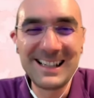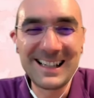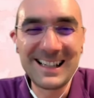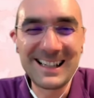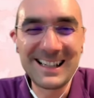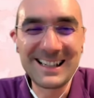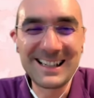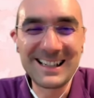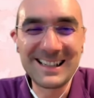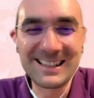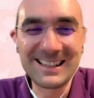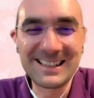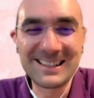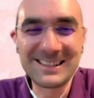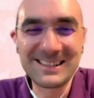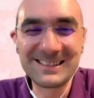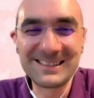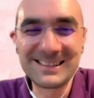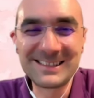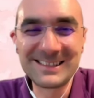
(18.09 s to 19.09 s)

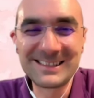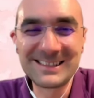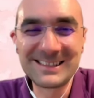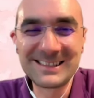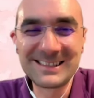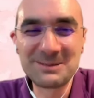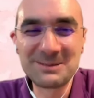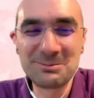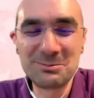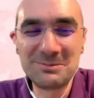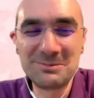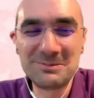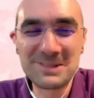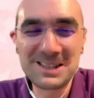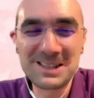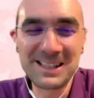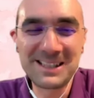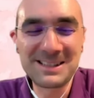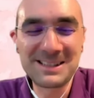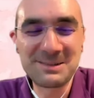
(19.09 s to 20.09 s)

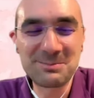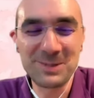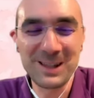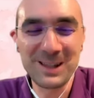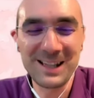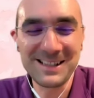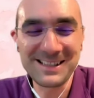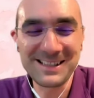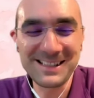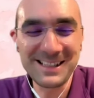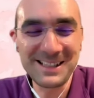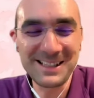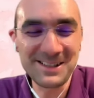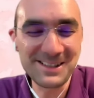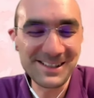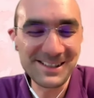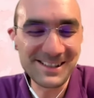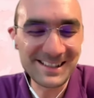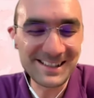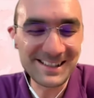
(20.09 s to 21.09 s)
6+
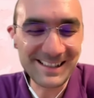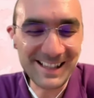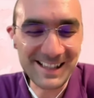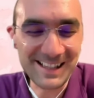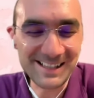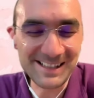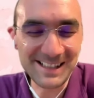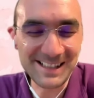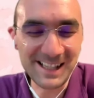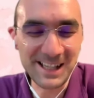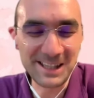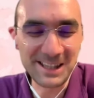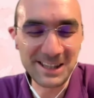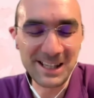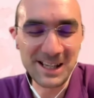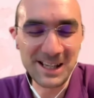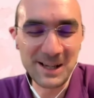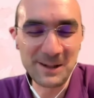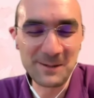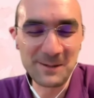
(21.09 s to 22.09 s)
years, yes,
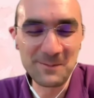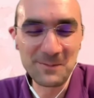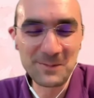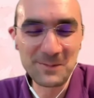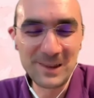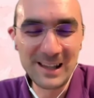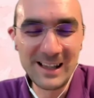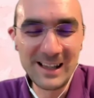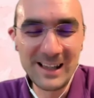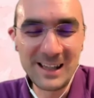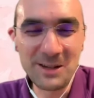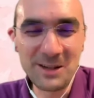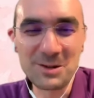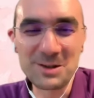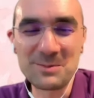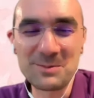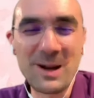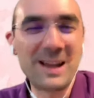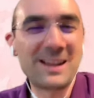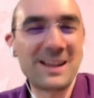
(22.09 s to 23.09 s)
and he
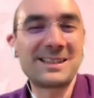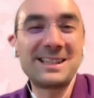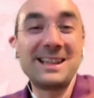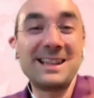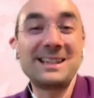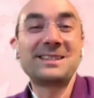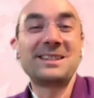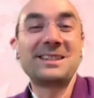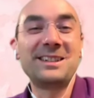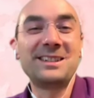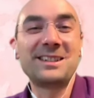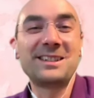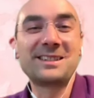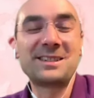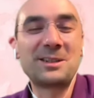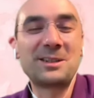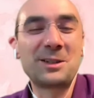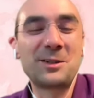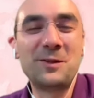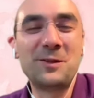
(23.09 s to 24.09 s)
was my assessor in the
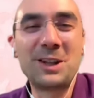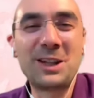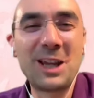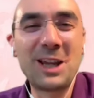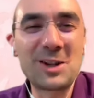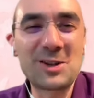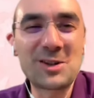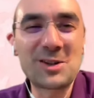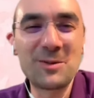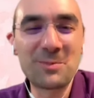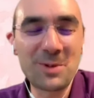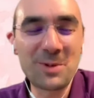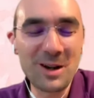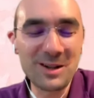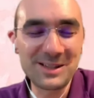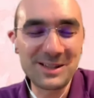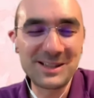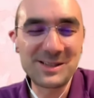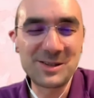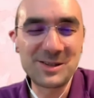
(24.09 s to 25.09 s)
certification
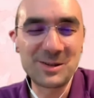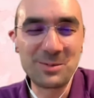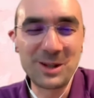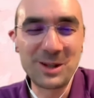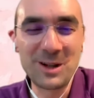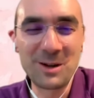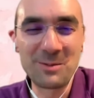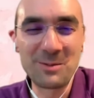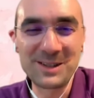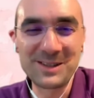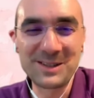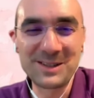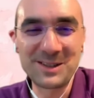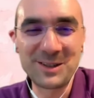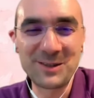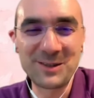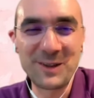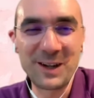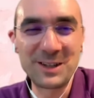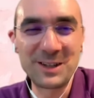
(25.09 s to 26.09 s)
process to become a
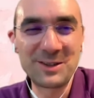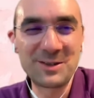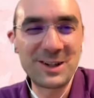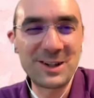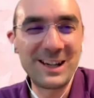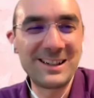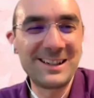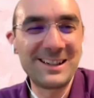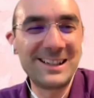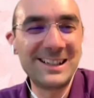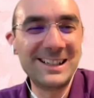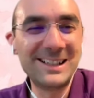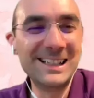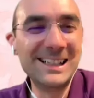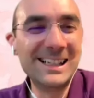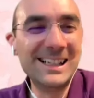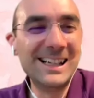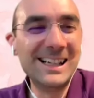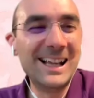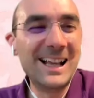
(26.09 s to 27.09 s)
certified trainer.
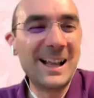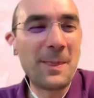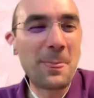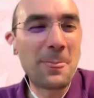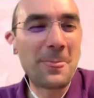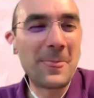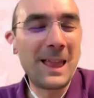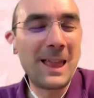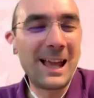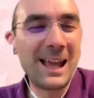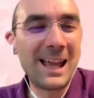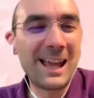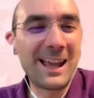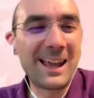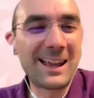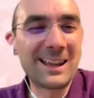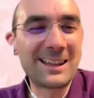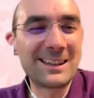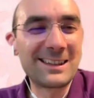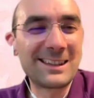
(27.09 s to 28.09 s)

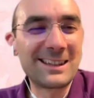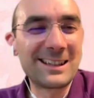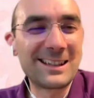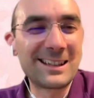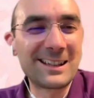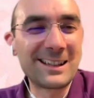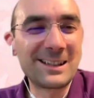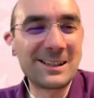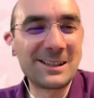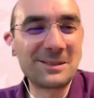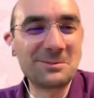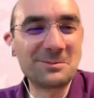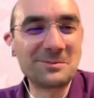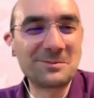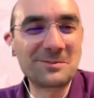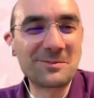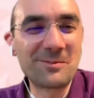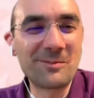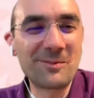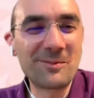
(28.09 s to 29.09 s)

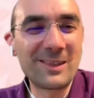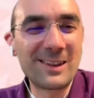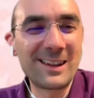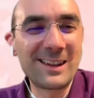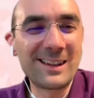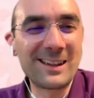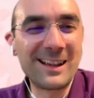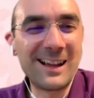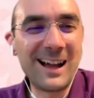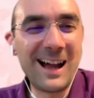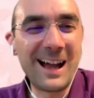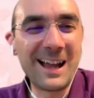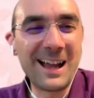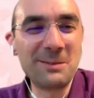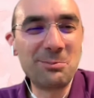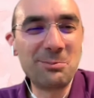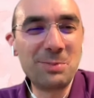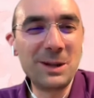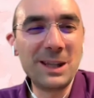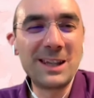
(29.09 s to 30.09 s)
And
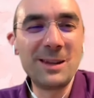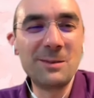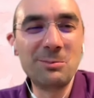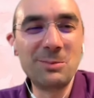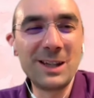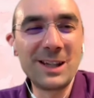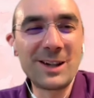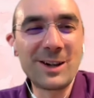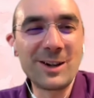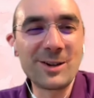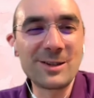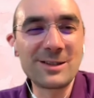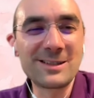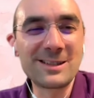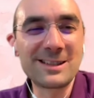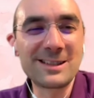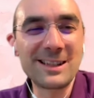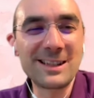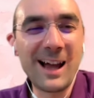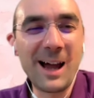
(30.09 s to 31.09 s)
I pick him
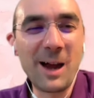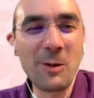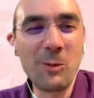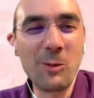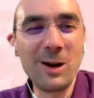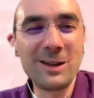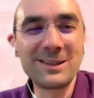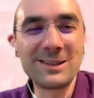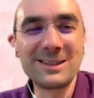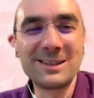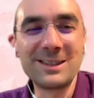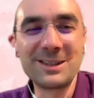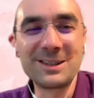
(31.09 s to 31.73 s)
because I want